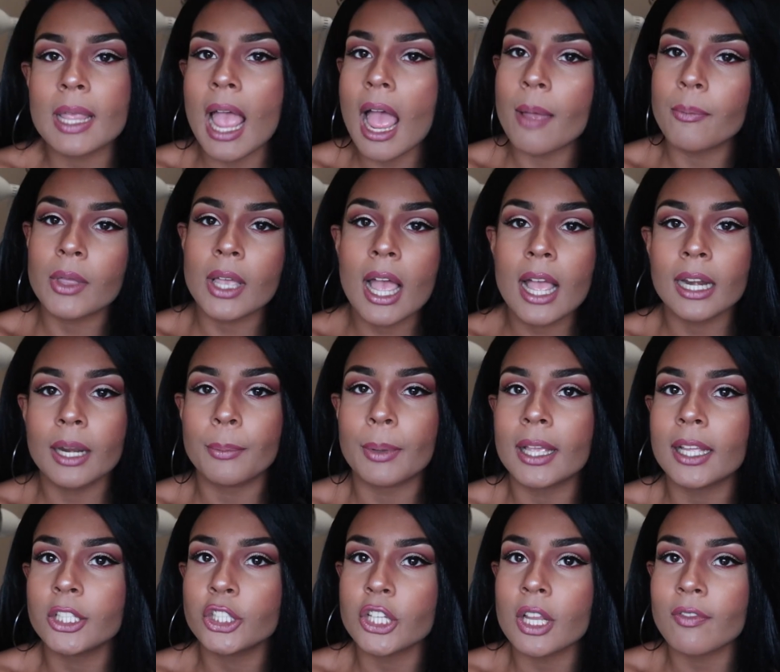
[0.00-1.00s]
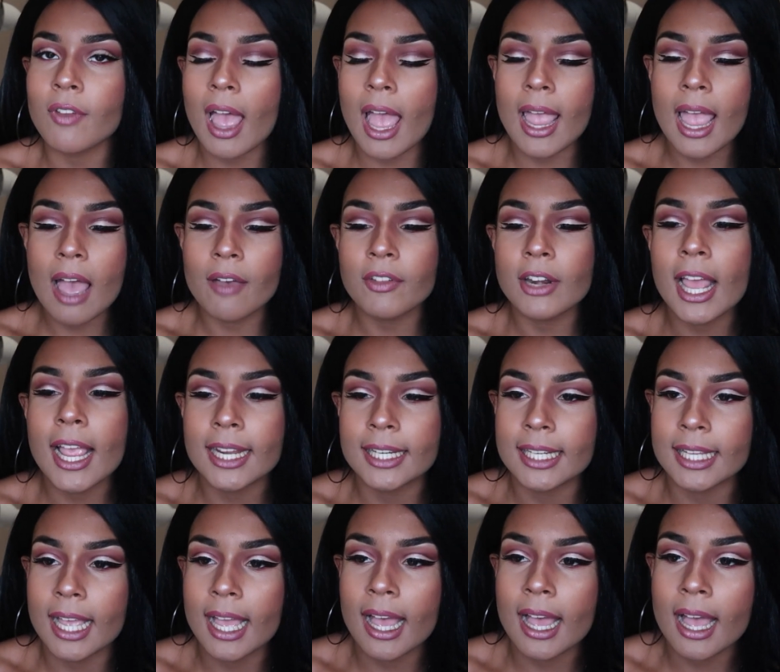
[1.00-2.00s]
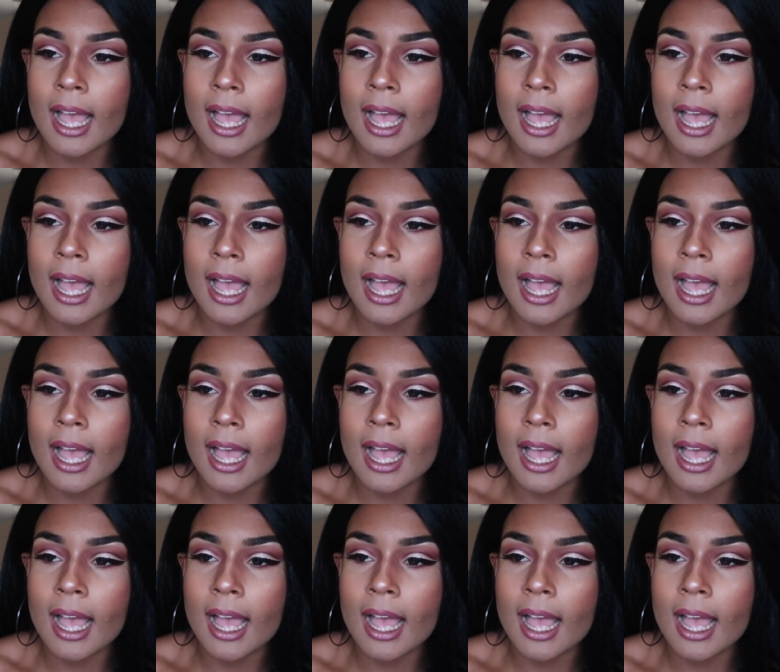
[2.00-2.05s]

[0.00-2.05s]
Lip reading: me, I'm the kind of bitch, if I have an idea,